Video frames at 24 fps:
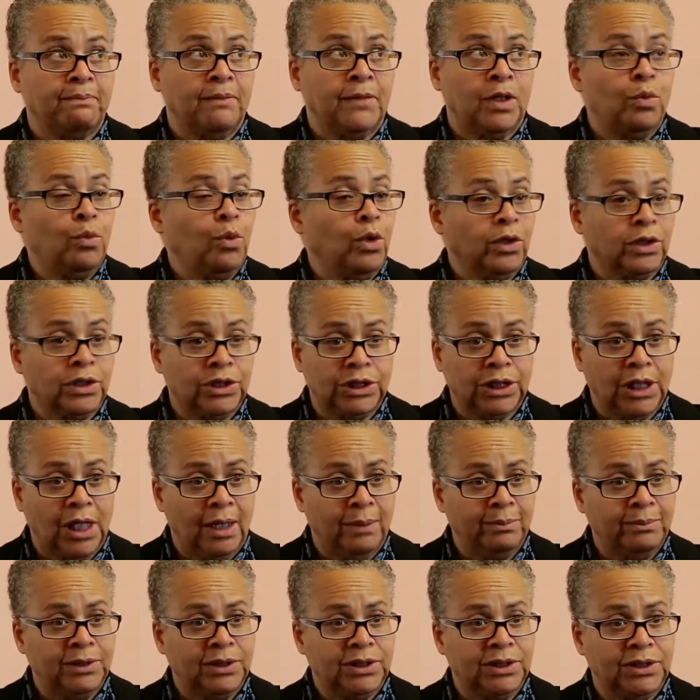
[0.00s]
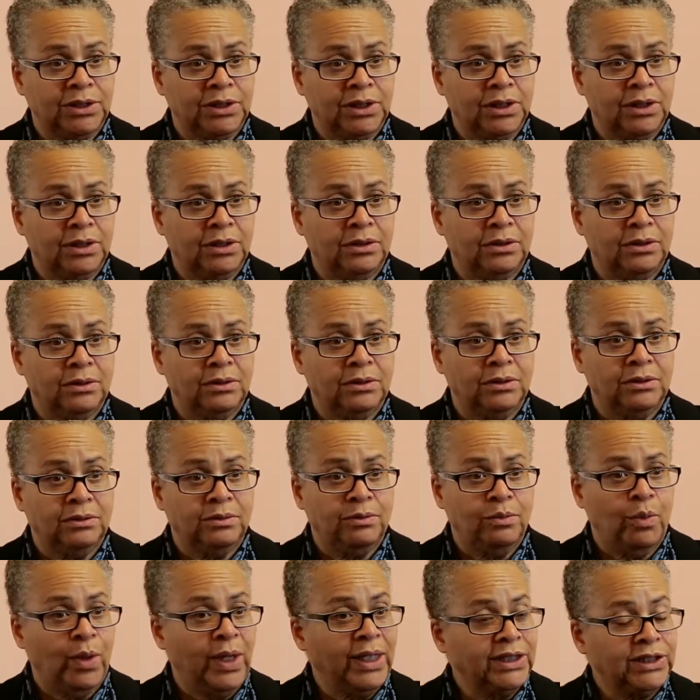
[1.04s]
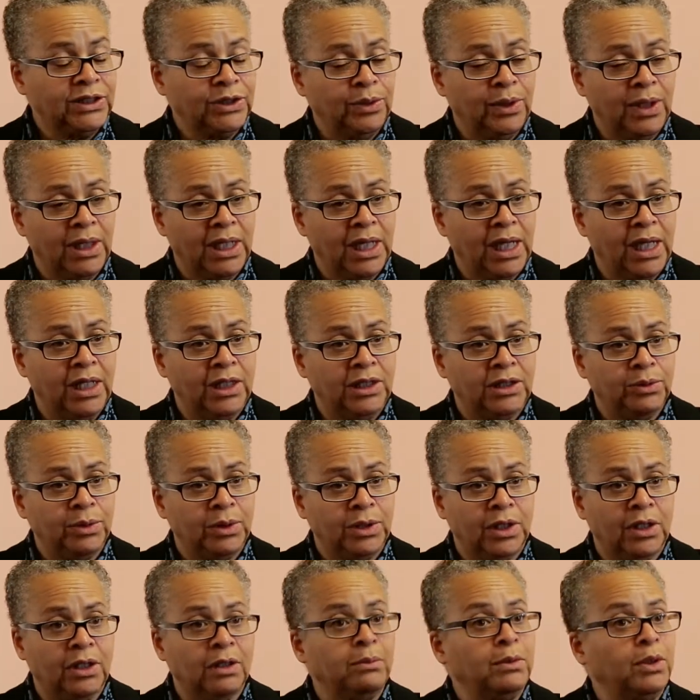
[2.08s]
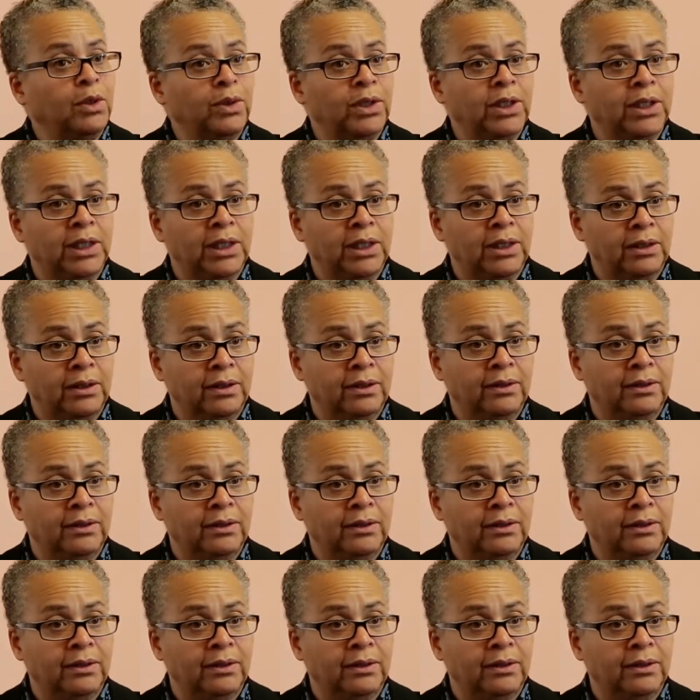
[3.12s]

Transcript: workshops and ways to engage with the community.